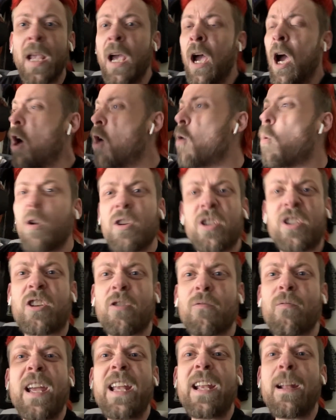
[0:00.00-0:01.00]
Who wants to
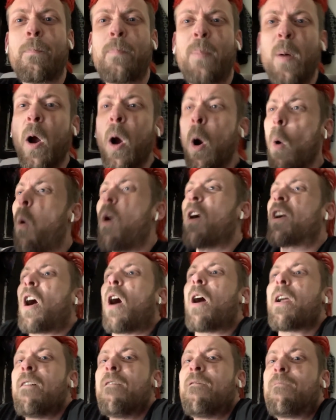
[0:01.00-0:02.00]
read a book? What
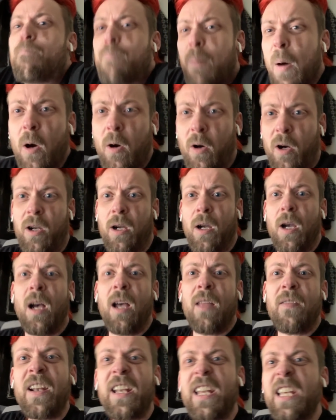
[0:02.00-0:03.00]
kind of book
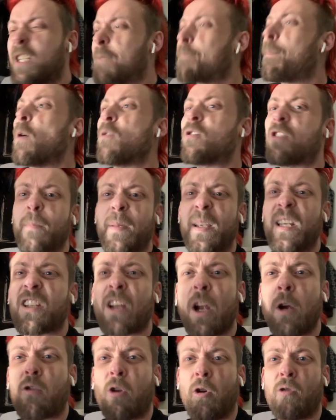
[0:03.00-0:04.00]
that is supposed to be
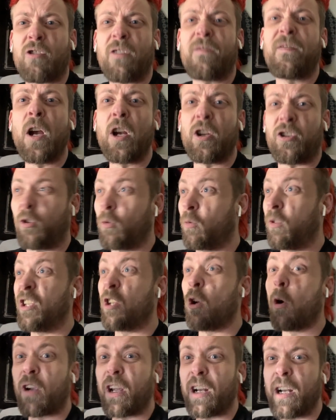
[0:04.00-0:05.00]
so controversial that
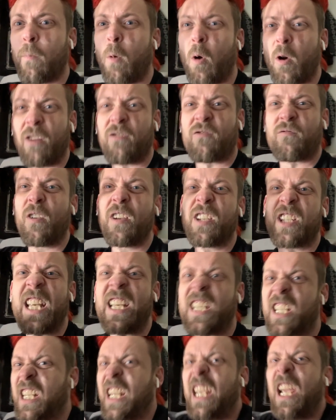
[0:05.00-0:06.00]
you're going to want to
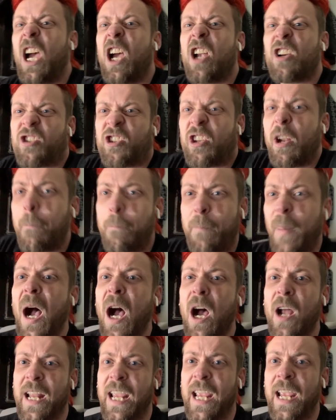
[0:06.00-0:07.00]
resist the urge to
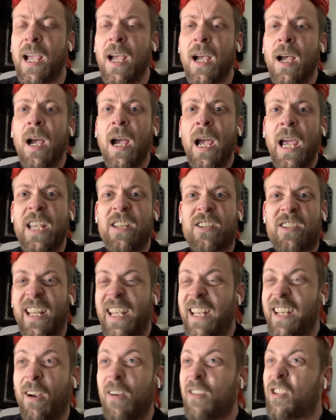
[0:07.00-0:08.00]
burn it? Is,
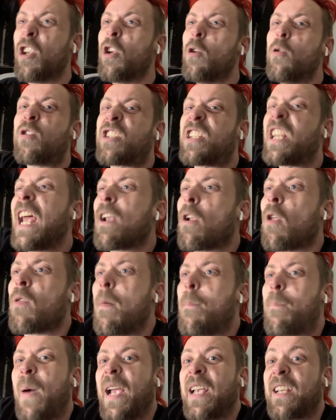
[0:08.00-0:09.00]
you know, do you sell on the
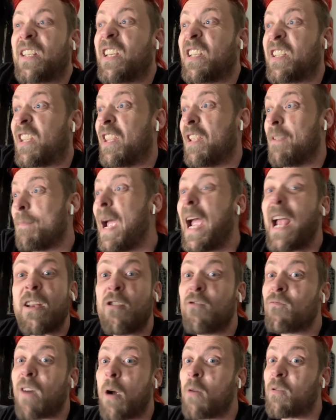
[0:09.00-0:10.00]
basis that the man
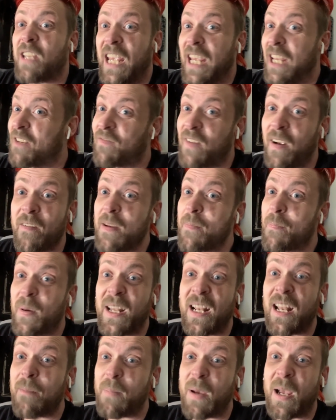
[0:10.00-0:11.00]
who wrote it is very
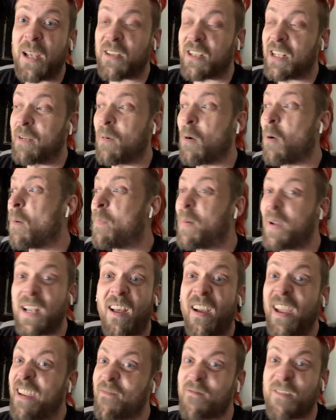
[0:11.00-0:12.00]
personable and
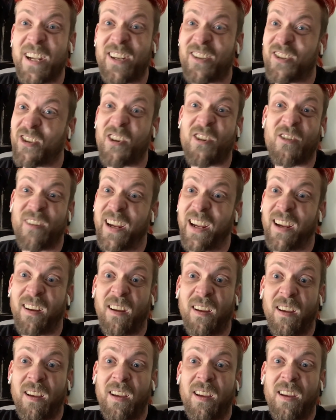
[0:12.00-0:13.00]
polite and reassuring?
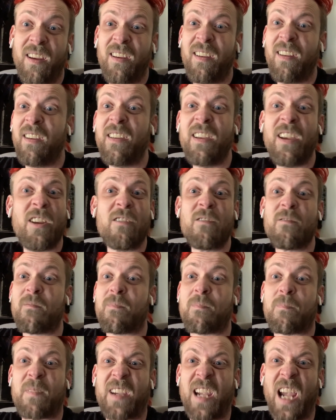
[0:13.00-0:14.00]
You
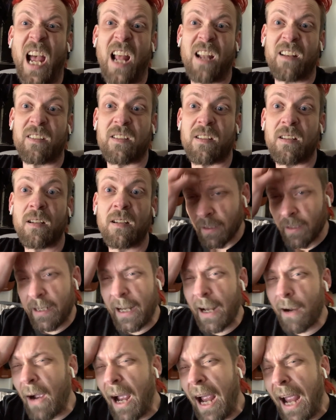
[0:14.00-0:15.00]
cunt.
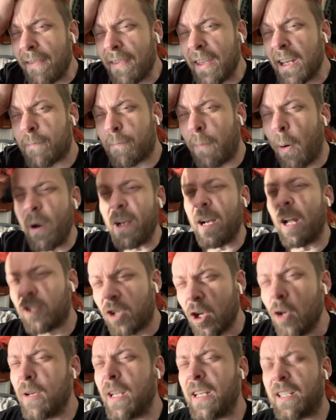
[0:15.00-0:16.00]
Now, at this point, I
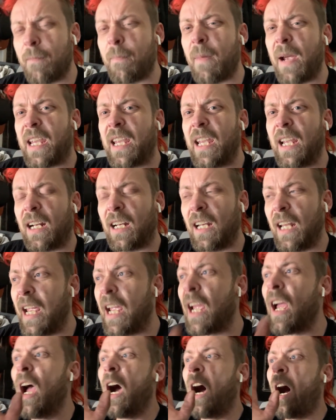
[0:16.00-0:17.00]
do need to make it
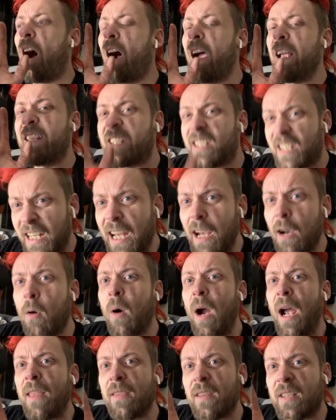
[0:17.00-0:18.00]
clear. I still,
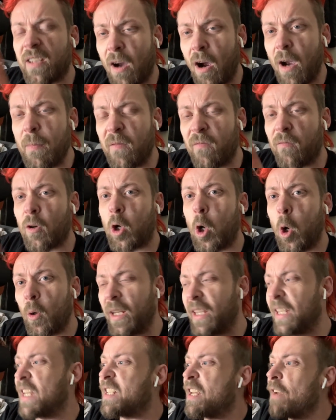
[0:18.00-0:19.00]
at the time of
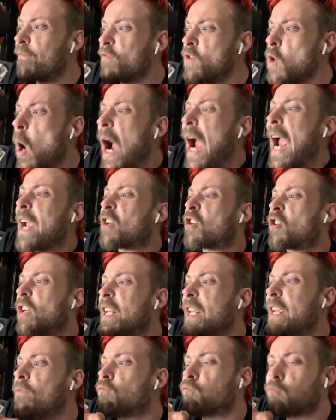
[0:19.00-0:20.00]
recording this, have not
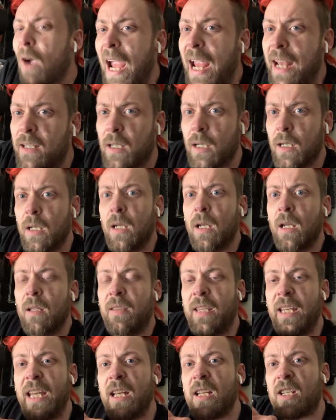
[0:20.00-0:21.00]
actually read
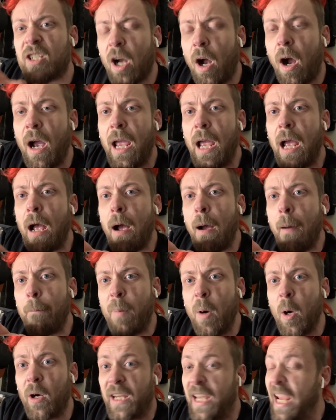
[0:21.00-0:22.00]
the entire
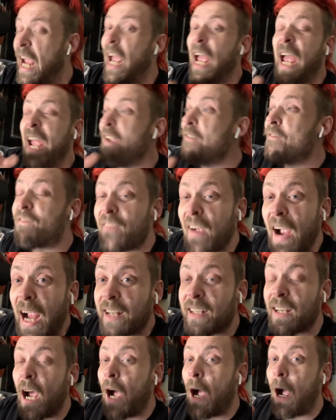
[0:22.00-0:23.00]
book yet. In
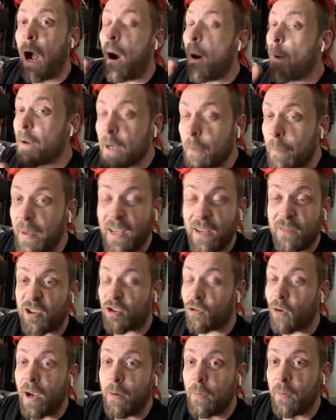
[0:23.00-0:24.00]
fact, I'm going to be
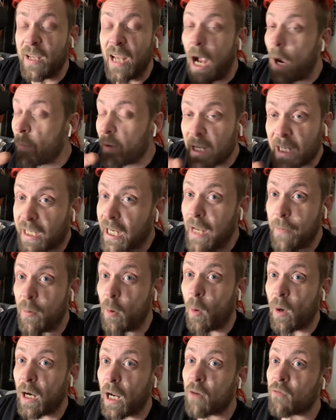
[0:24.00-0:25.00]
straight with you. I'm going to keep it
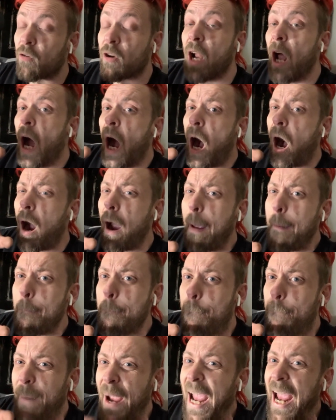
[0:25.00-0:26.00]
100. I am
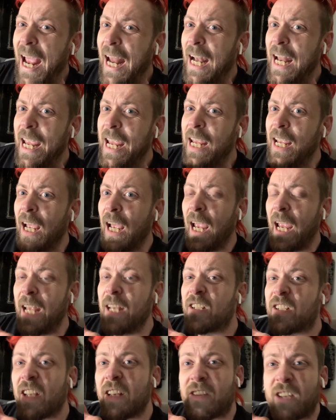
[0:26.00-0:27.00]
barely
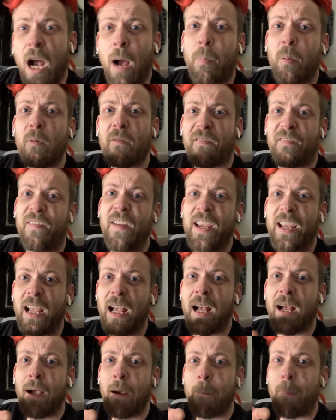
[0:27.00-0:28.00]
into double
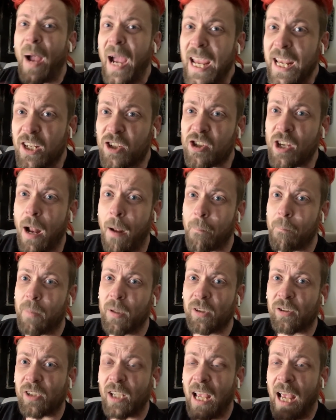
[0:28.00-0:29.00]
figure page
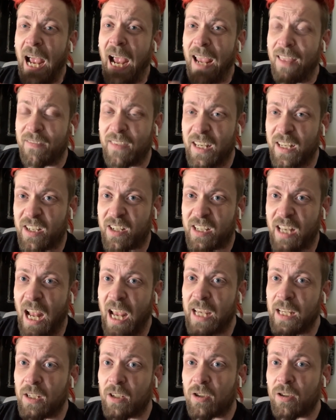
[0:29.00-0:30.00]
numbers at this
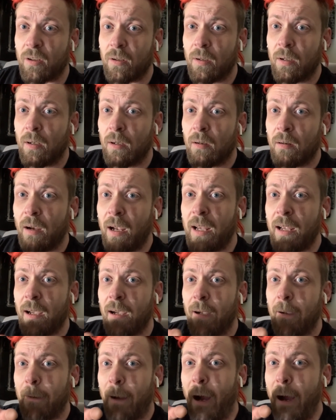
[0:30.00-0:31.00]
stage, right?
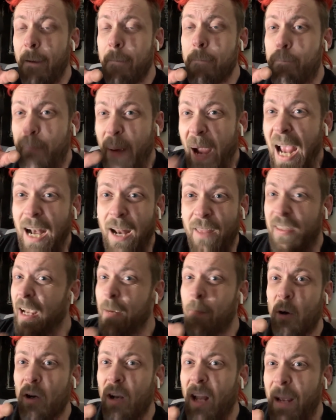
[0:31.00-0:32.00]
I think
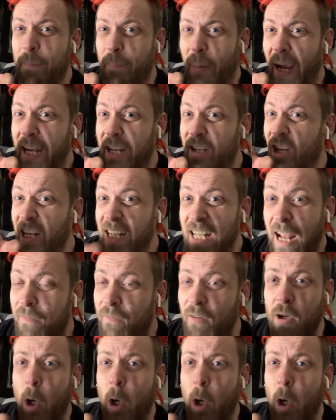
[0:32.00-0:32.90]
I'm on like page 11